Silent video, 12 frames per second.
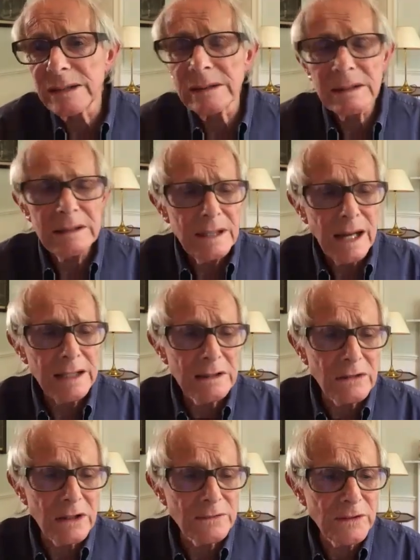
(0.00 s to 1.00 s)
man,
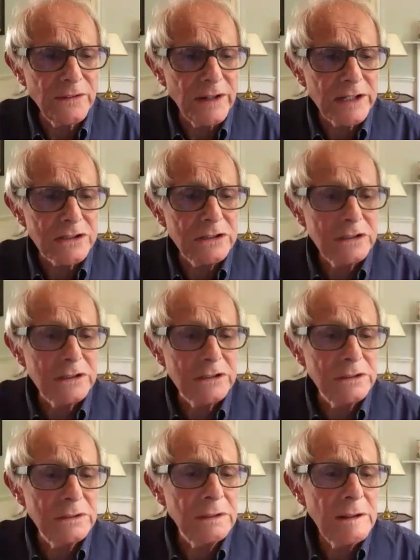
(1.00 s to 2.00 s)
and a lot of affection
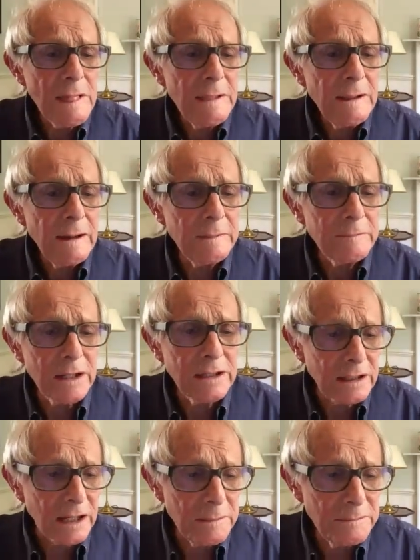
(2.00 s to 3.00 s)
too,
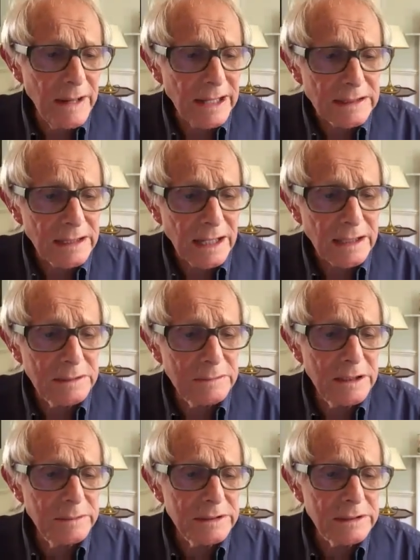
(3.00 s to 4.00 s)
and I'll come back to
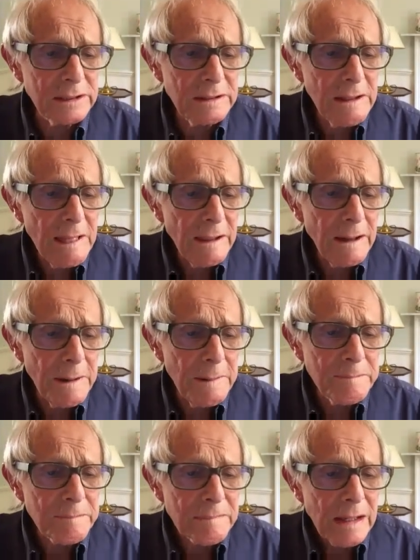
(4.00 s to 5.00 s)
that in a moment.
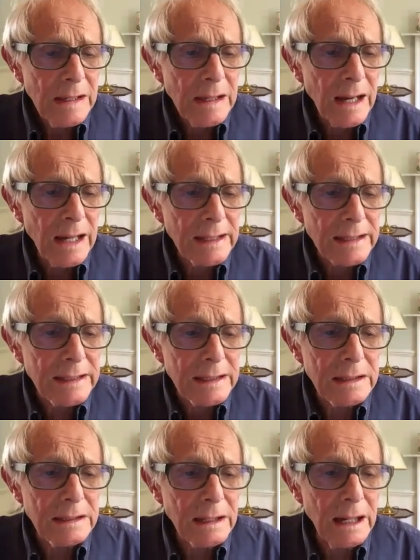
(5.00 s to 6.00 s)
And I
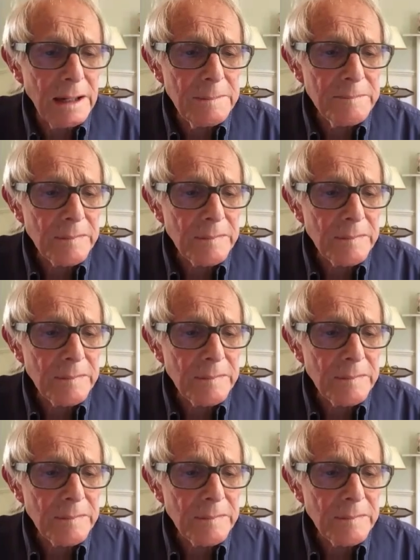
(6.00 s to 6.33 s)
think